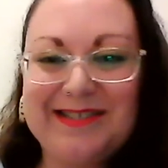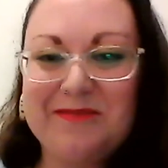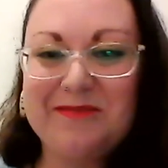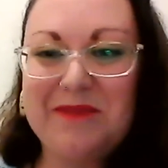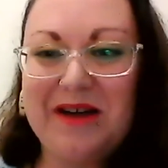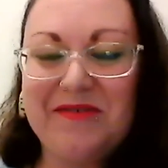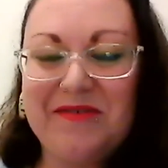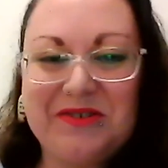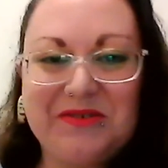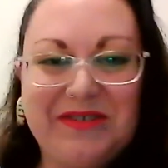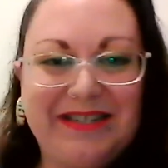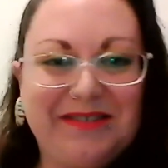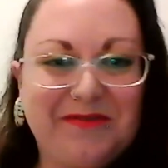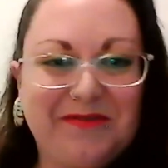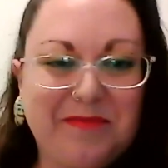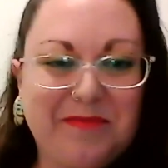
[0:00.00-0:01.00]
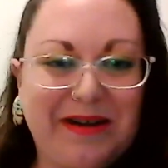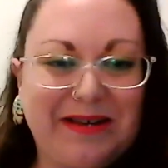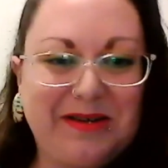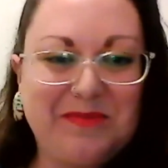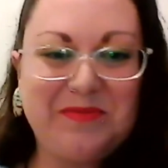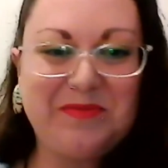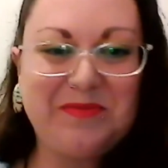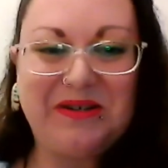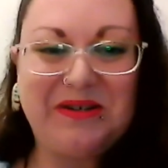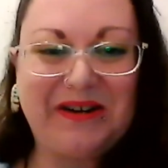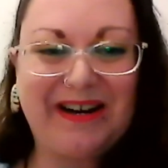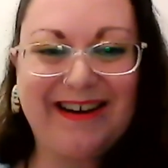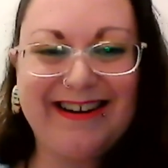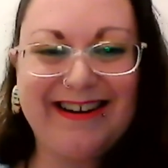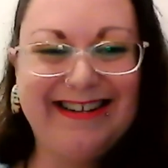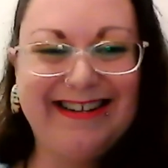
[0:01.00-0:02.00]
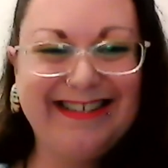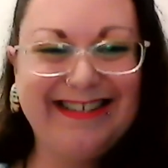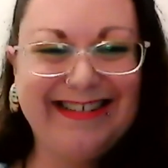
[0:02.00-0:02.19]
so I'm having to read it from my computer.